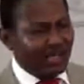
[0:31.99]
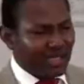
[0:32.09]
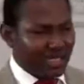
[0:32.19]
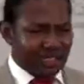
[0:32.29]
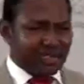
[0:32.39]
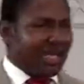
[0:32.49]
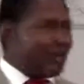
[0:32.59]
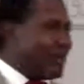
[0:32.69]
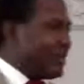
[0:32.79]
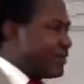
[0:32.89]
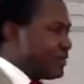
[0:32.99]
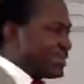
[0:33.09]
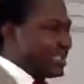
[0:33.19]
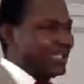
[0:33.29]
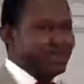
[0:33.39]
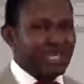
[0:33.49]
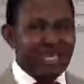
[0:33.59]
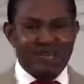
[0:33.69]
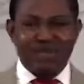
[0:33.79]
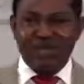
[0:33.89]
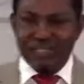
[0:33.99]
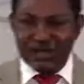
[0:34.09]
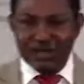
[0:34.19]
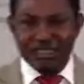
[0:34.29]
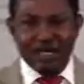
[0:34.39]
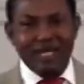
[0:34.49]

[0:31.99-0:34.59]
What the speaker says: I can't remember. I don't think it's big head because I called